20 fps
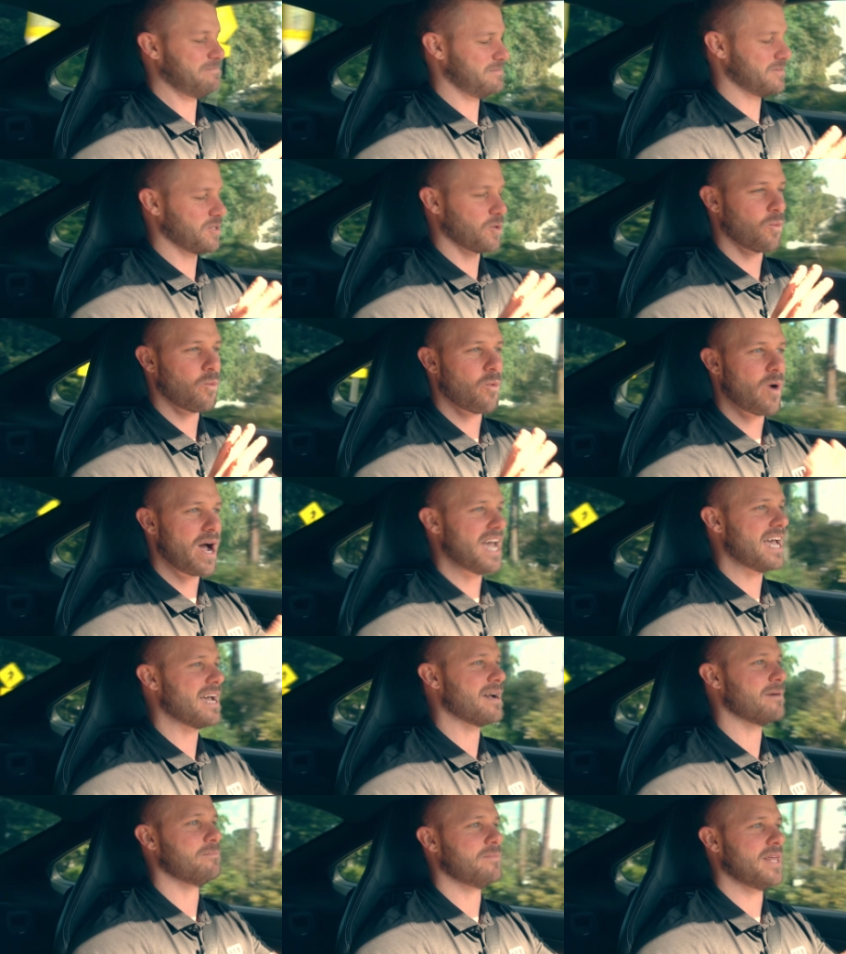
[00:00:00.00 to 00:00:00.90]
the
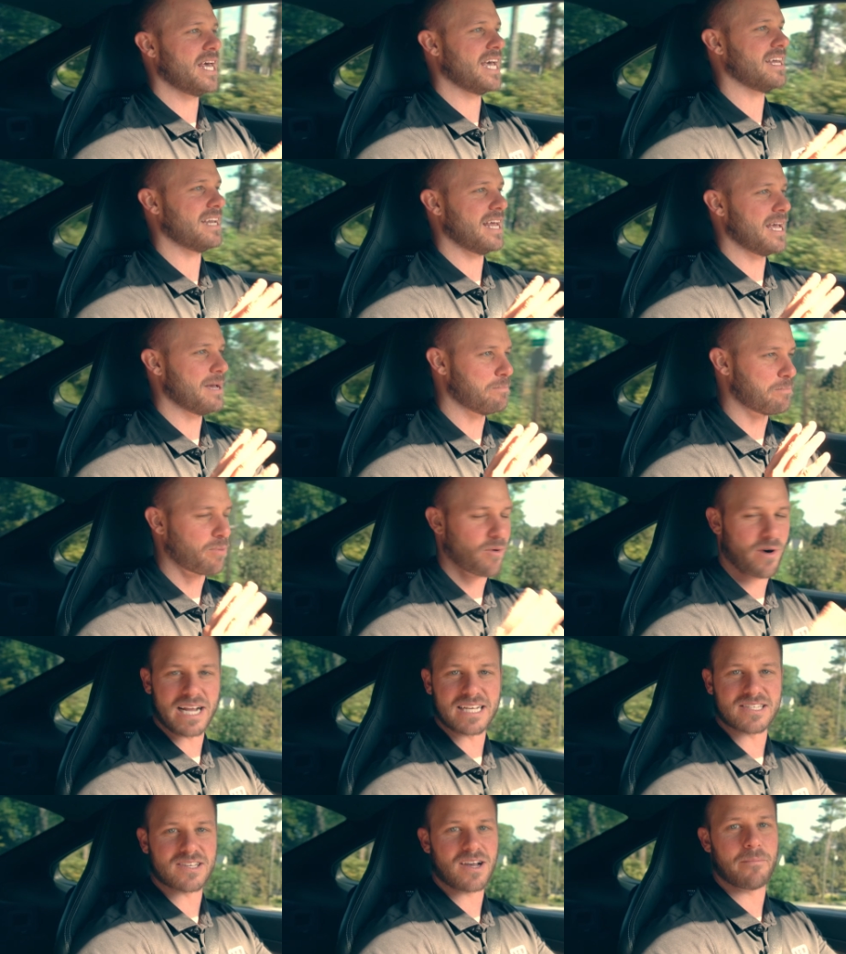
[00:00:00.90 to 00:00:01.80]
way it
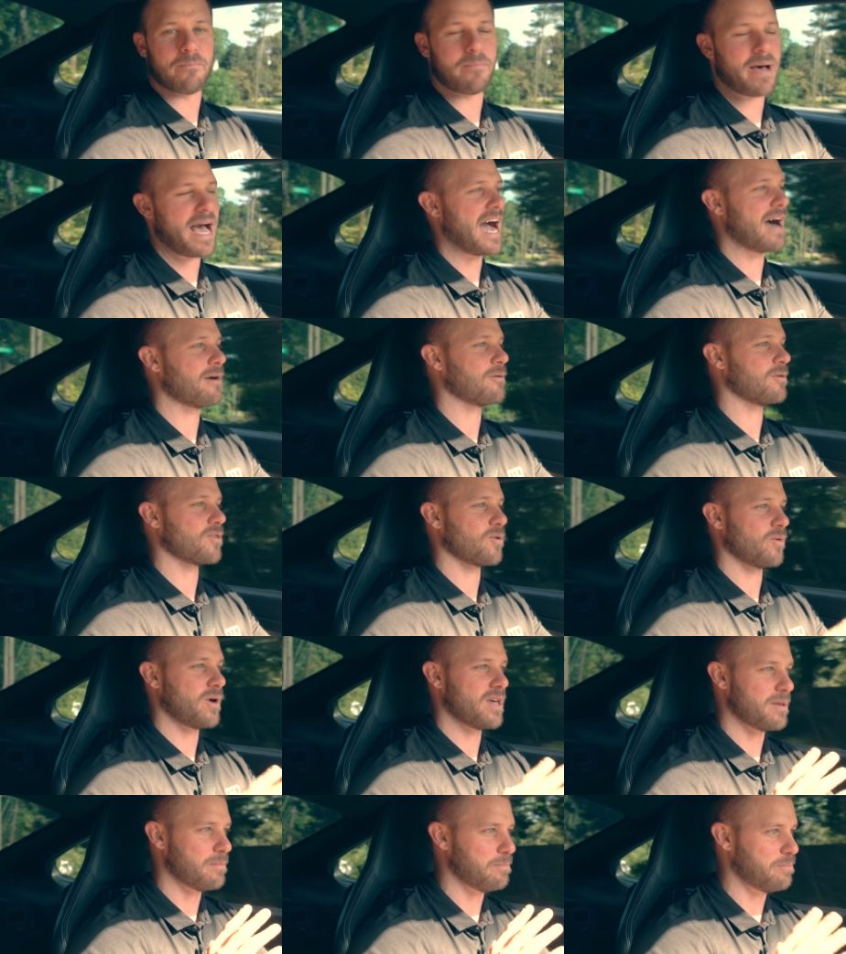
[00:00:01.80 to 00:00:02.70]
brings on power, the
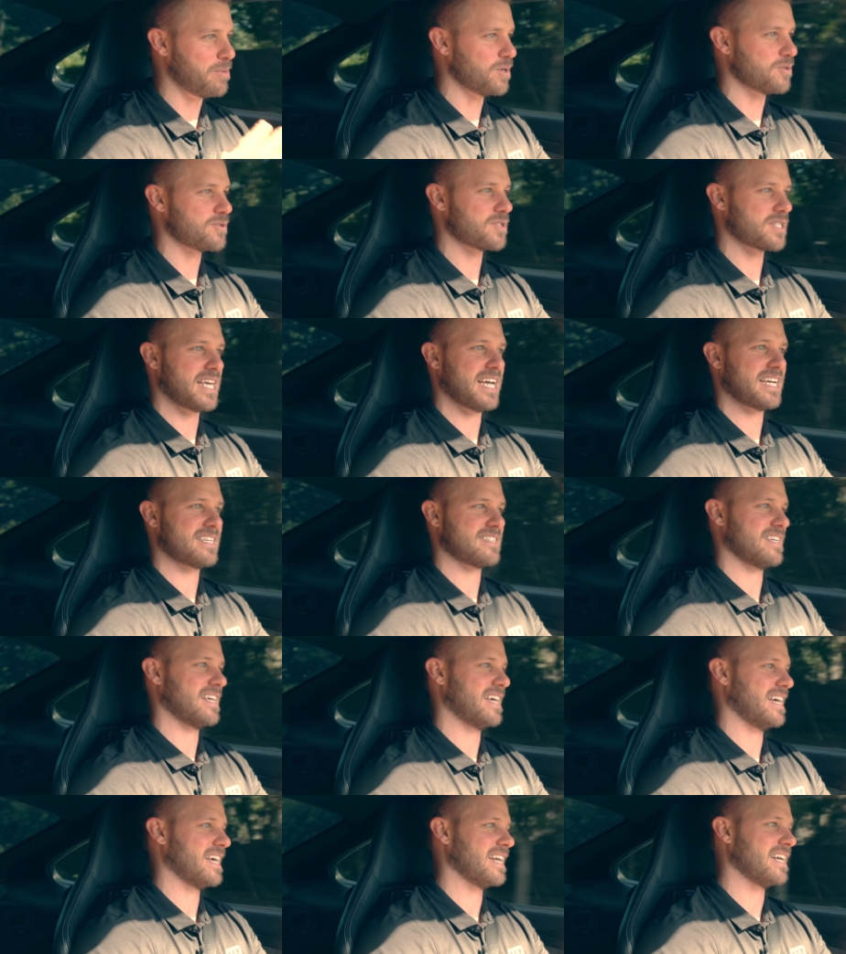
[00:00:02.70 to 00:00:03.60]
way the boost kicks
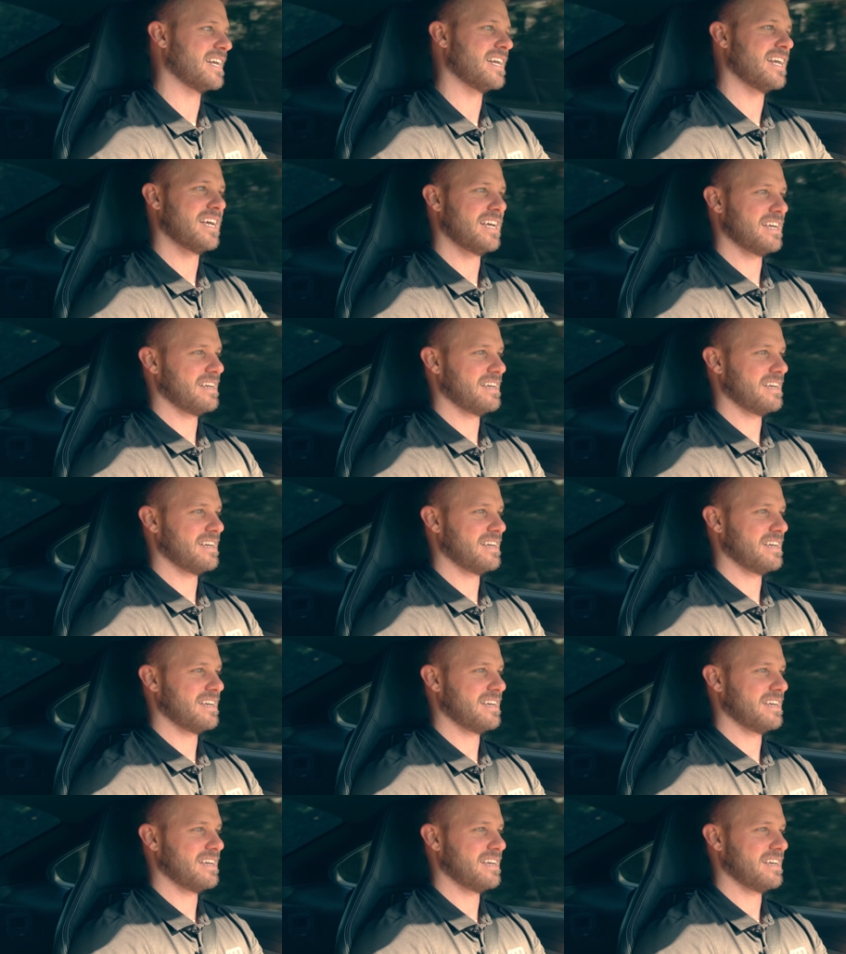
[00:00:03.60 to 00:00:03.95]
in.